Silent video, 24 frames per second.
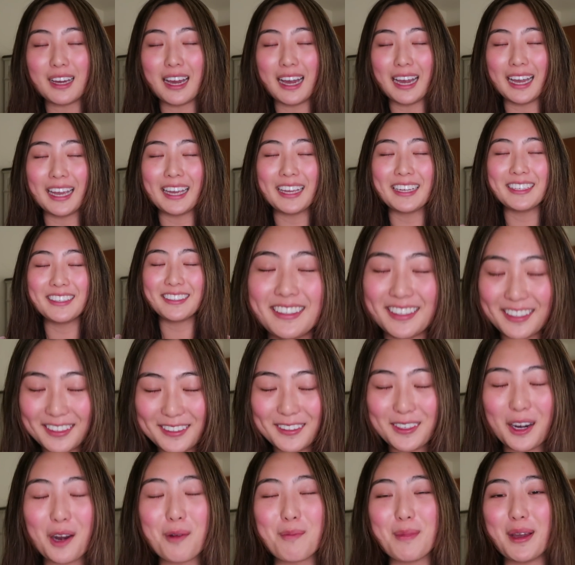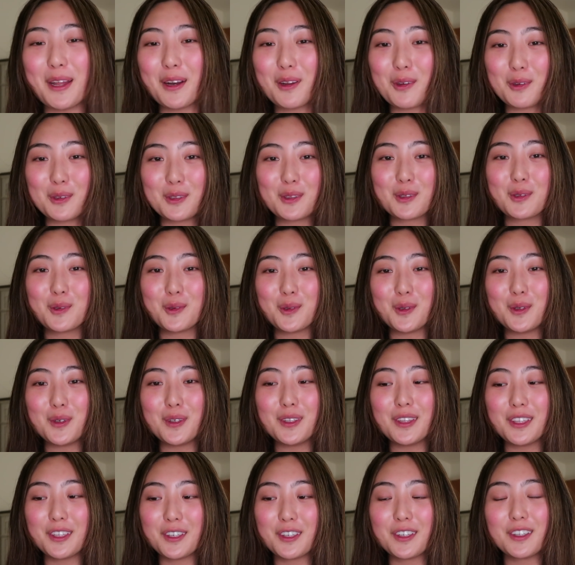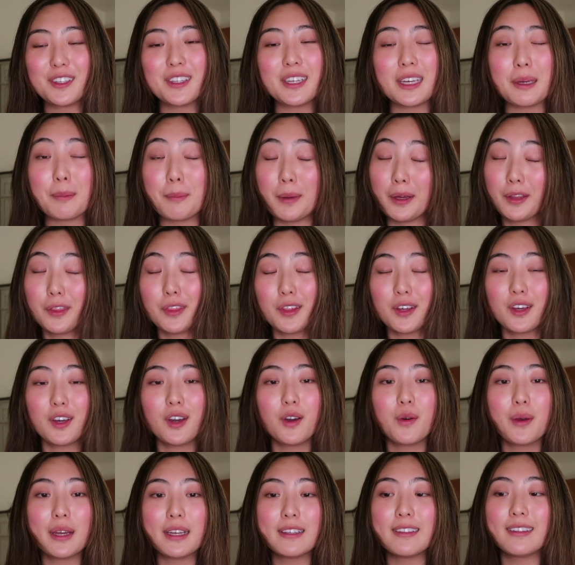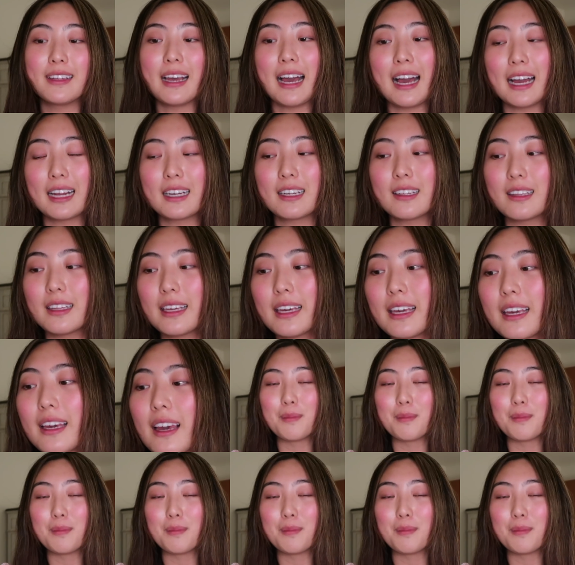I did start medical school literally a month ago exactly.